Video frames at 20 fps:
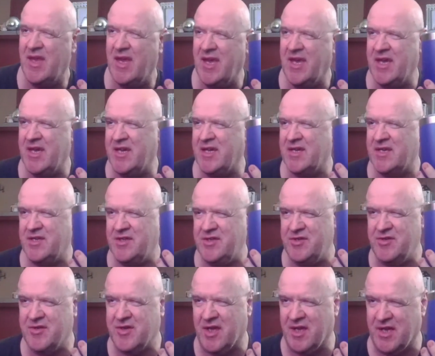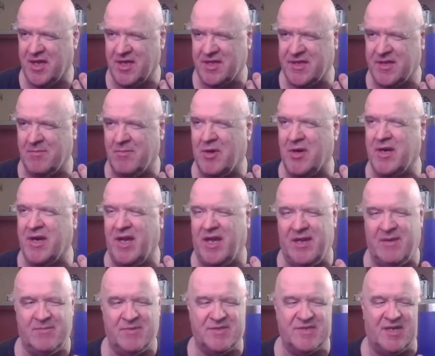And you can get them on
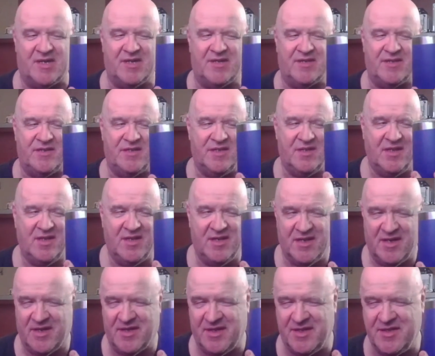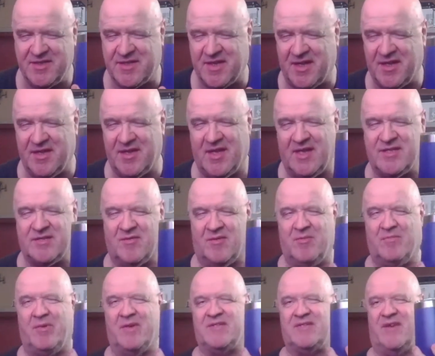Amazon. At least that's the
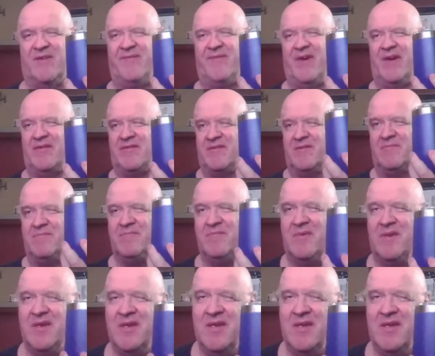only place I found them.